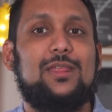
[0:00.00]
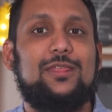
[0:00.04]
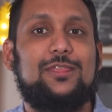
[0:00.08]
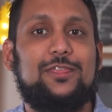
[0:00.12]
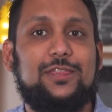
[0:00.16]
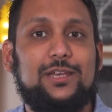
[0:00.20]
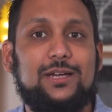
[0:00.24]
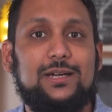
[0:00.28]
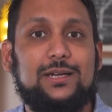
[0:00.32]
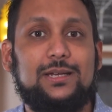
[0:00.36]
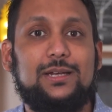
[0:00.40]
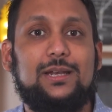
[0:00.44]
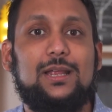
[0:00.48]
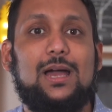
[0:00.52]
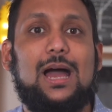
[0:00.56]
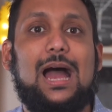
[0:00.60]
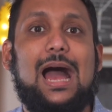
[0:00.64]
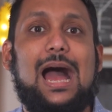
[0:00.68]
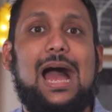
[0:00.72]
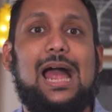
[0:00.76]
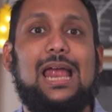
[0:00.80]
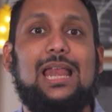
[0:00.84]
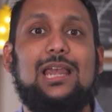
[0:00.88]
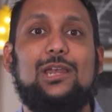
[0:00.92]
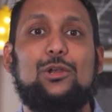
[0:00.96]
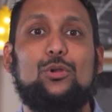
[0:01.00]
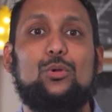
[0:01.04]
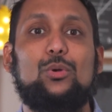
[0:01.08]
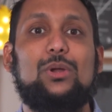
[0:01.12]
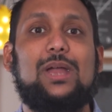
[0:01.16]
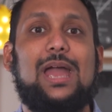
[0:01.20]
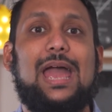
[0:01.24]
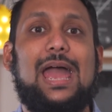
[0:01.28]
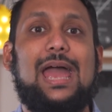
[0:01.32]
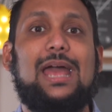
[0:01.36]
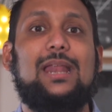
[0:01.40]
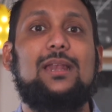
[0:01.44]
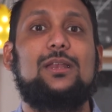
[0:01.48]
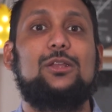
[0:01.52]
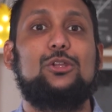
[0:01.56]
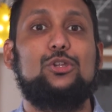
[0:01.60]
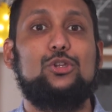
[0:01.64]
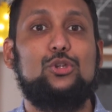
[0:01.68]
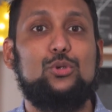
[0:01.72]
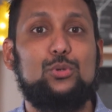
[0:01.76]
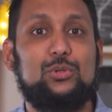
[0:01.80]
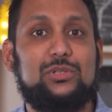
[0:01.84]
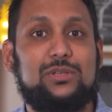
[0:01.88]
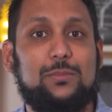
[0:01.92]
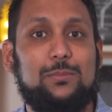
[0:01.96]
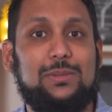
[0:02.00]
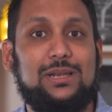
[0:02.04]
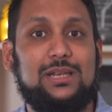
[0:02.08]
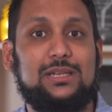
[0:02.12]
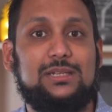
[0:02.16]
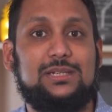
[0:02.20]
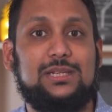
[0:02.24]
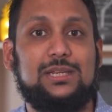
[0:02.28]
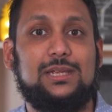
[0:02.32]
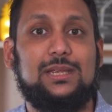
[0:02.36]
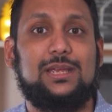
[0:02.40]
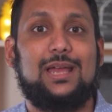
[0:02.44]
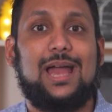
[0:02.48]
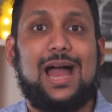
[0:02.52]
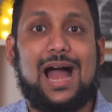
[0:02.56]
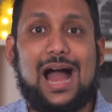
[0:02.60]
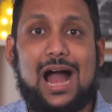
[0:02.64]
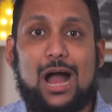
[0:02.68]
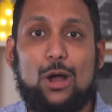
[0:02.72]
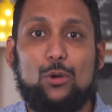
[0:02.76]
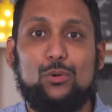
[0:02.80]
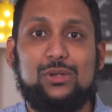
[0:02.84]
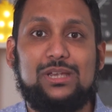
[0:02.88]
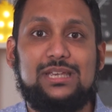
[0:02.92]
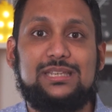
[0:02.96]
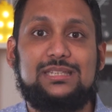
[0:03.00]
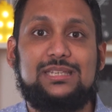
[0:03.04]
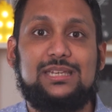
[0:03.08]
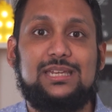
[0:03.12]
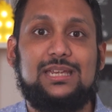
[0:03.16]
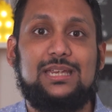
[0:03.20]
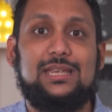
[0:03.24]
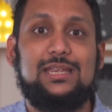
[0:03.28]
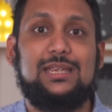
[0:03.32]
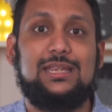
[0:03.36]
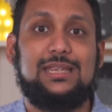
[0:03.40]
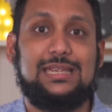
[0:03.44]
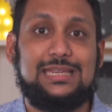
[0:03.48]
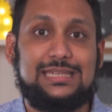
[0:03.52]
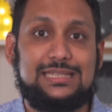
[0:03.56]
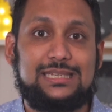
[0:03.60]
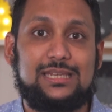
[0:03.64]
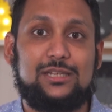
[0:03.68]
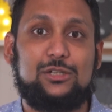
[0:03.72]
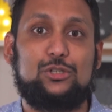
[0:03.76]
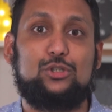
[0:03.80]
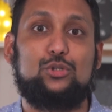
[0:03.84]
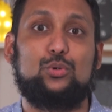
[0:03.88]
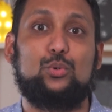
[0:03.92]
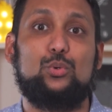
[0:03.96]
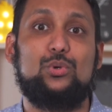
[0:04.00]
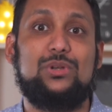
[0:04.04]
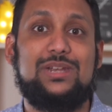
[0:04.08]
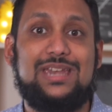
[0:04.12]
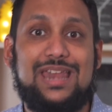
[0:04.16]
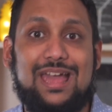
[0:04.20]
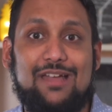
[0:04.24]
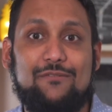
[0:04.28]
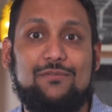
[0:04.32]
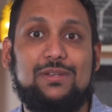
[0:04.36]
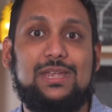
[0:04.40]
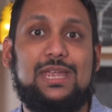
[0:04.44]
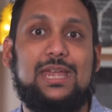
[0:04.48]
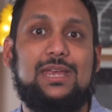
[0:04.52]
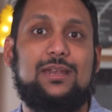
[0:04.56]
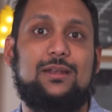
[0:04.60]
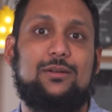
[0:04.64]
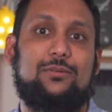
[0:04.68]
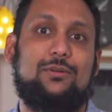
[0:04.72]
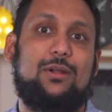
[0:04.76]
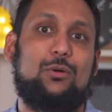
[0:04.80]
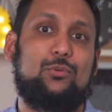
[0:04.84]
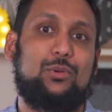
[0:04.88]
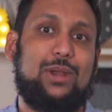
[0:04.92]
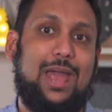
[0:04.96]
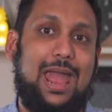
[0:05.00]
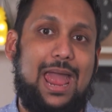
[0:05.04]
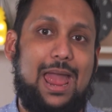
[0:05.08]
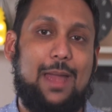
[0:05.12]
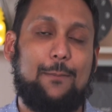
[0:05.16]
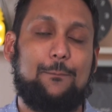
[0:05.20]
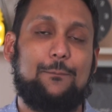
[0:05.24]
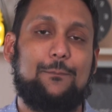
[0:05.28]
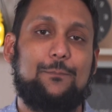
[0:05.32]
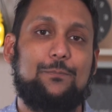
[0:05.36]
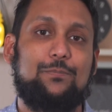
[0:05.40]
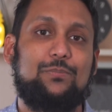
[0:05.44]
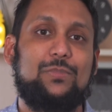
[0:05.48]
Third, I'll look at usability. How easy is it to navigate around the app?